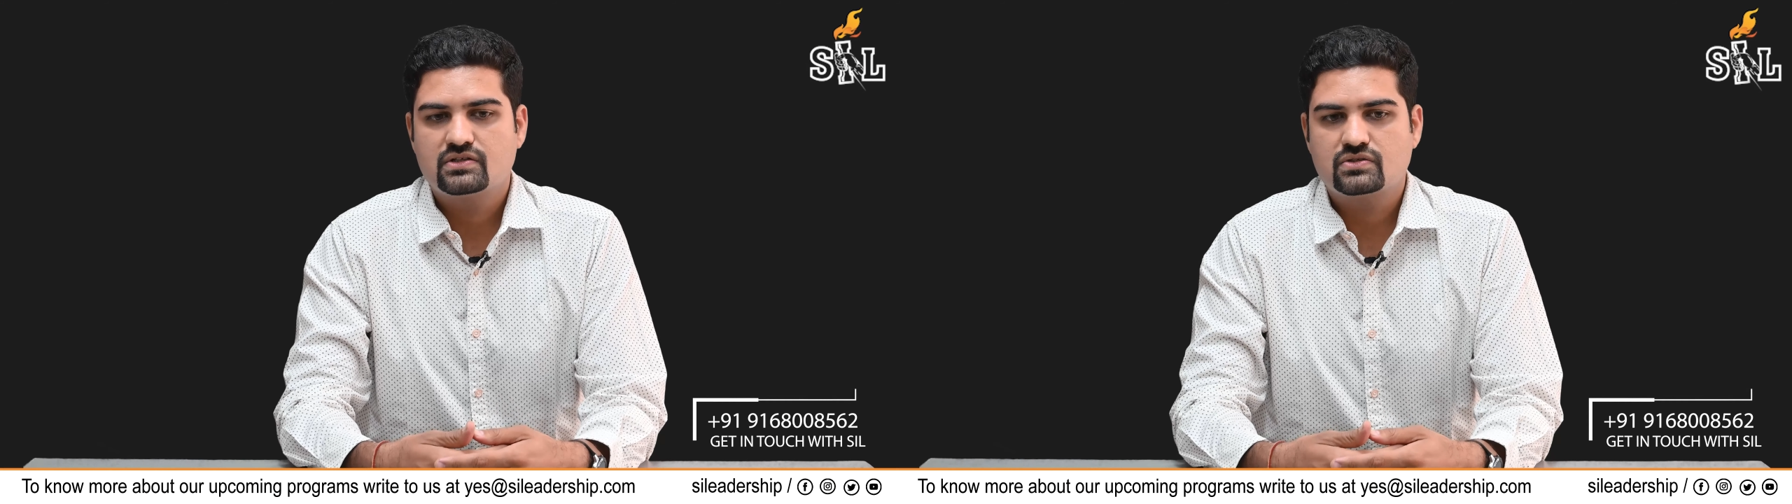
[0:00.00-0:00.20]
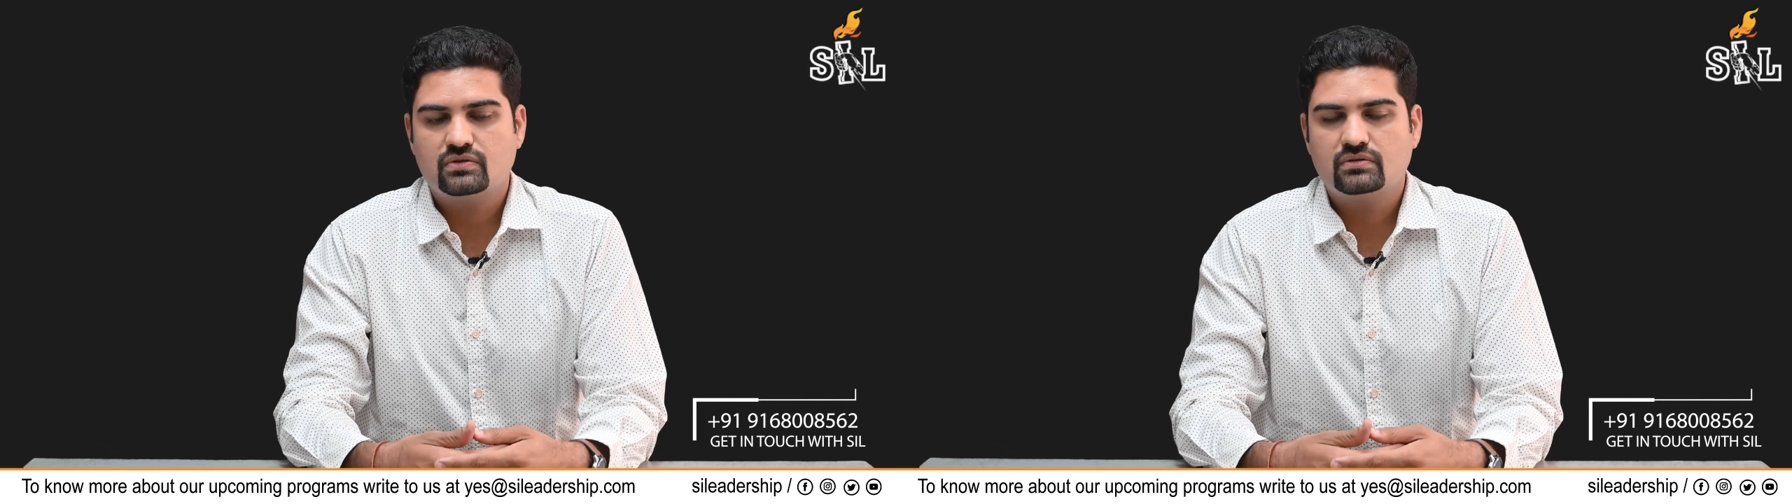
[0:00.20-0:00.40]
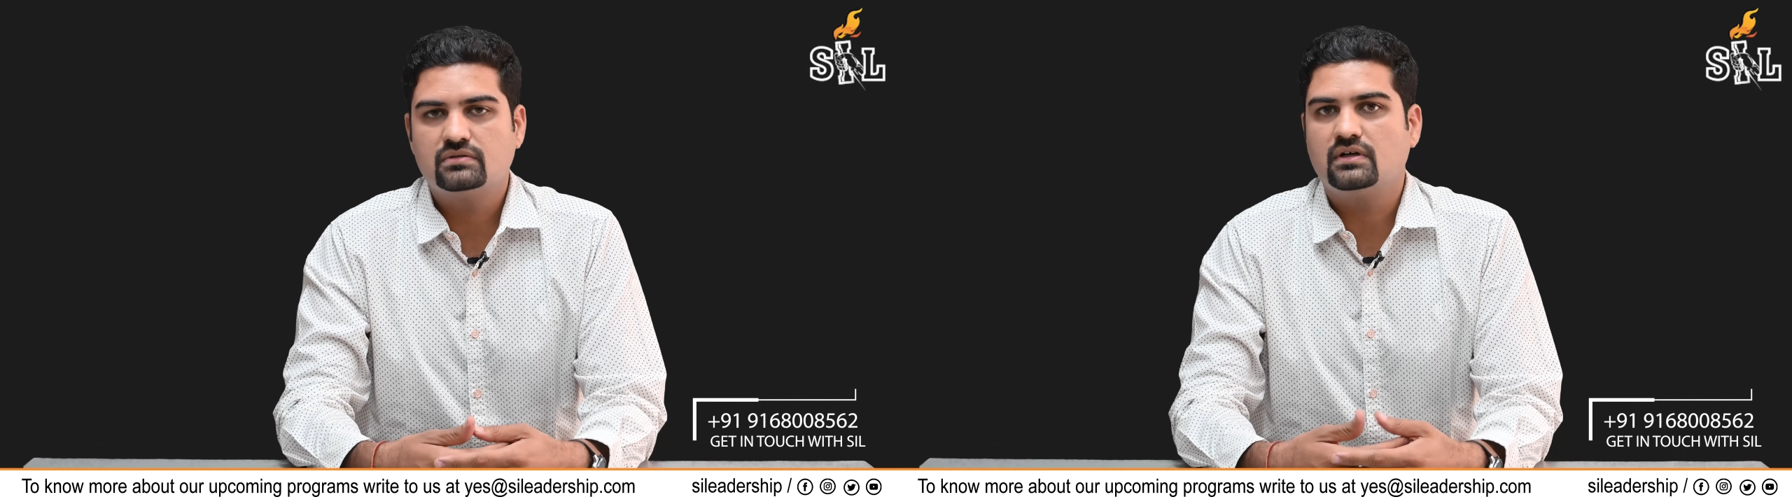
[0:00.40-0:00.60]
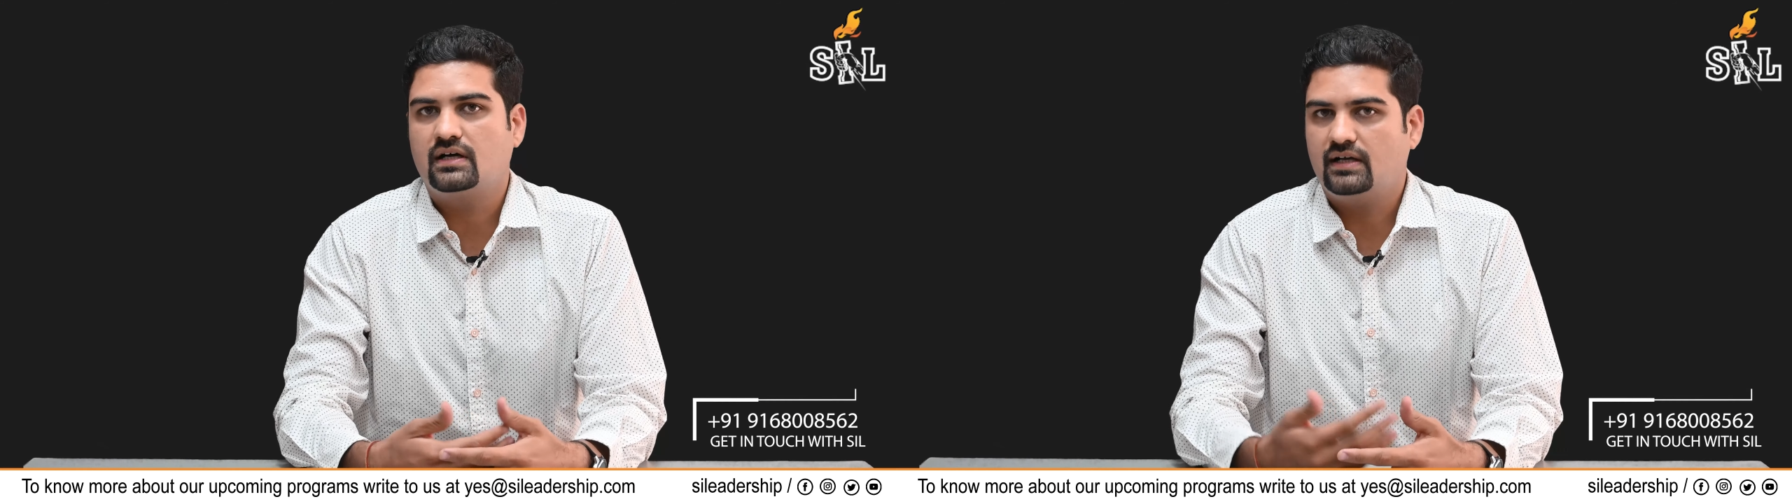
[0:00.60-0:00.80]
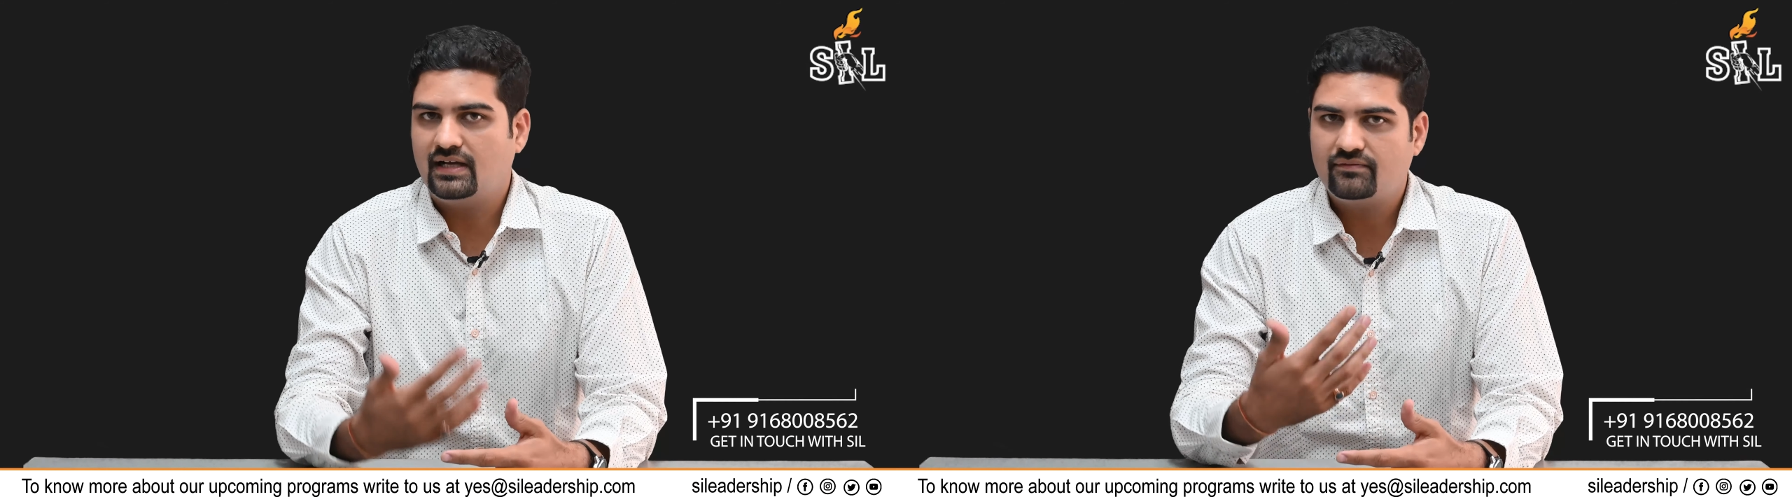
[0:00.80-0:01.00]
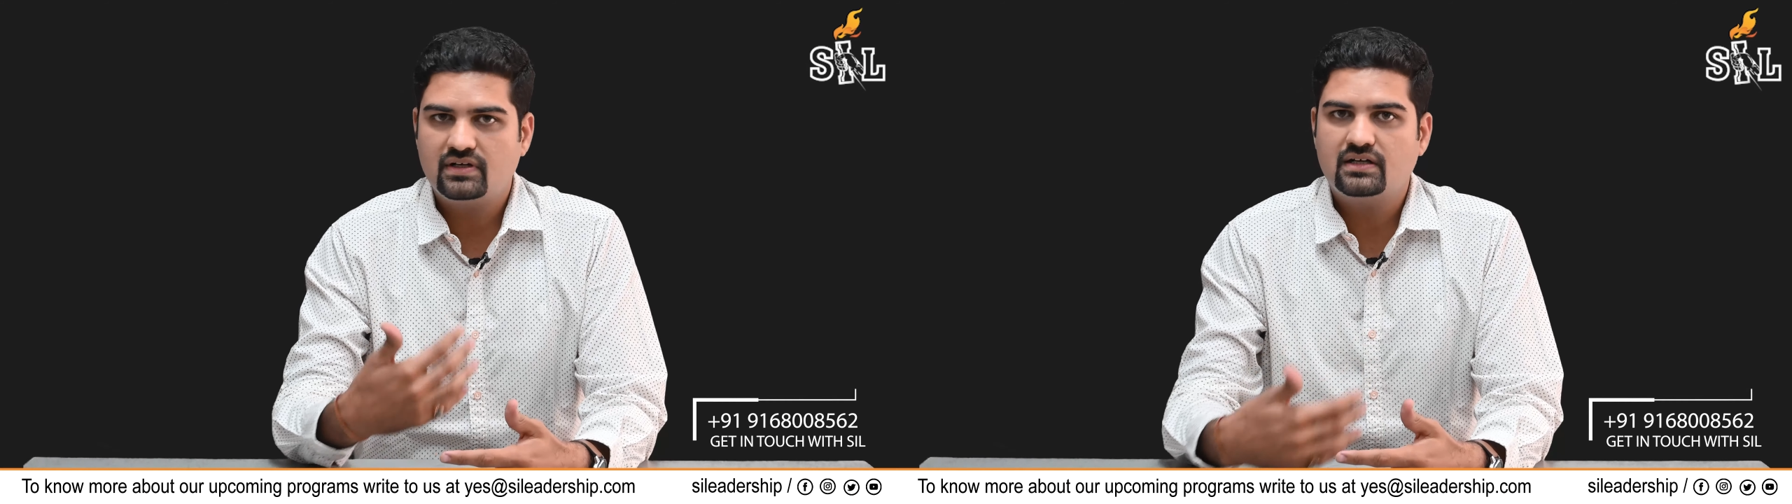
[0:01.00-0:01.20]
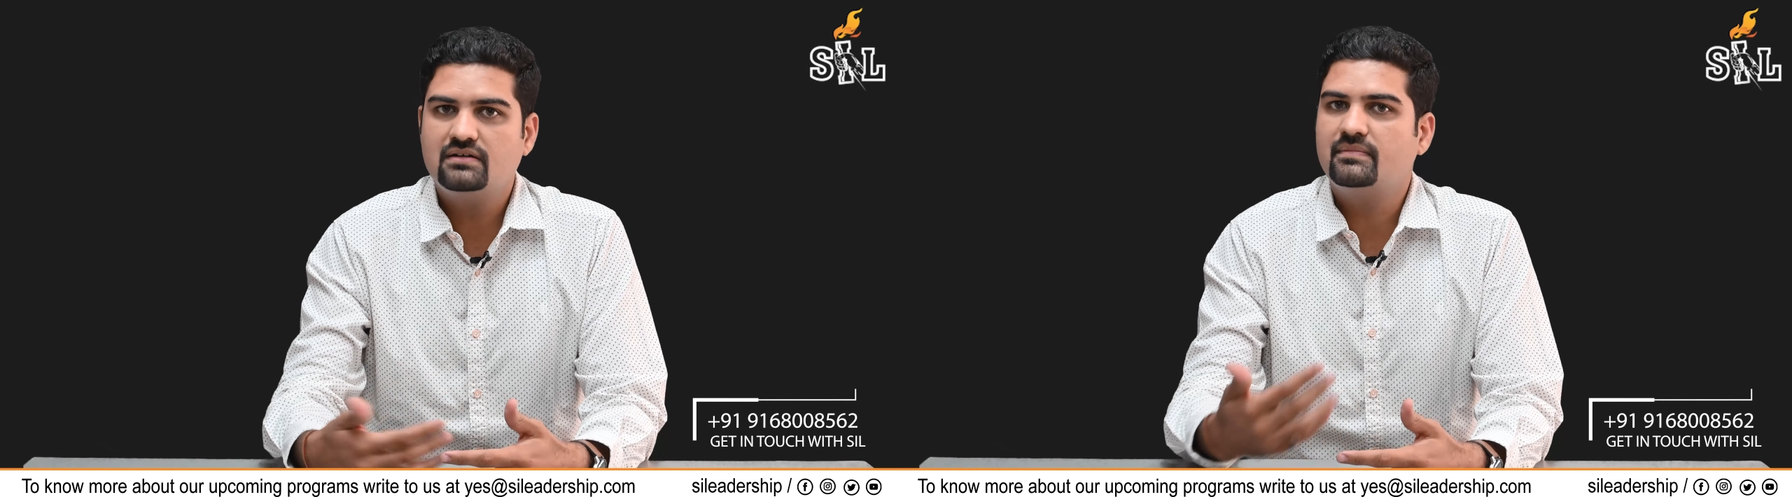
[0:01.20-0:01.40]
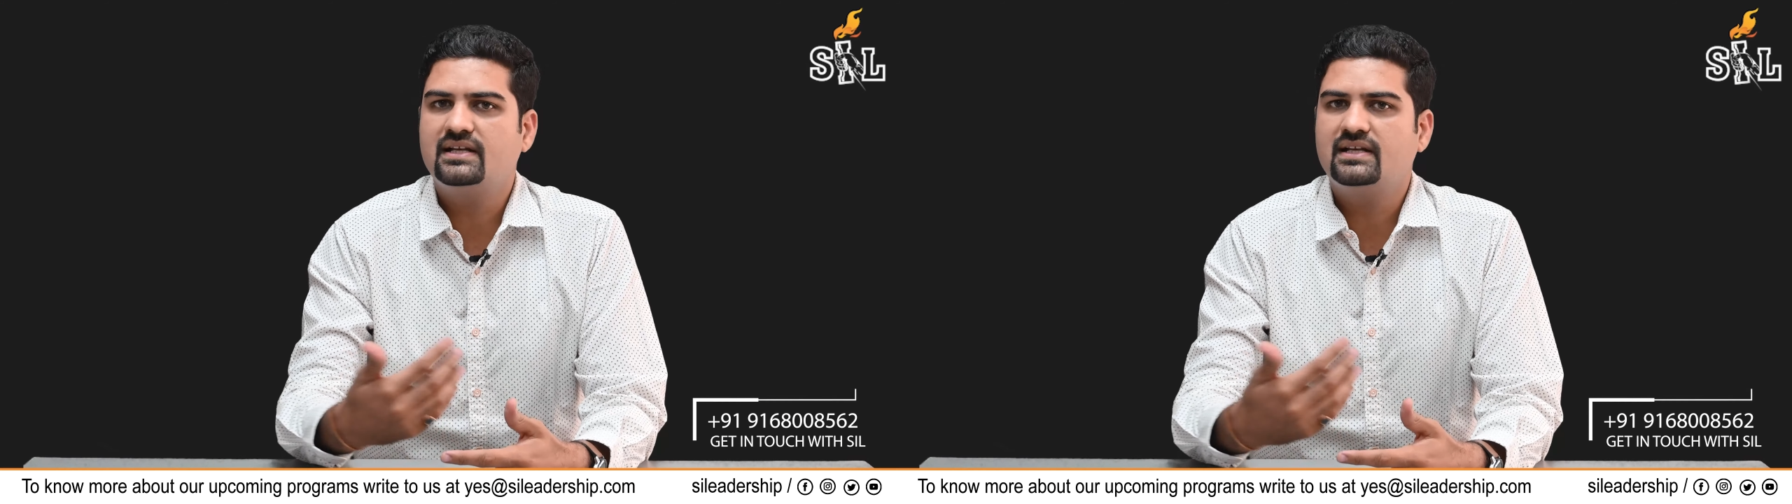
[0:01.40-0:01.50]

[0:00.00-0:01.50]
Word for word: So I've learned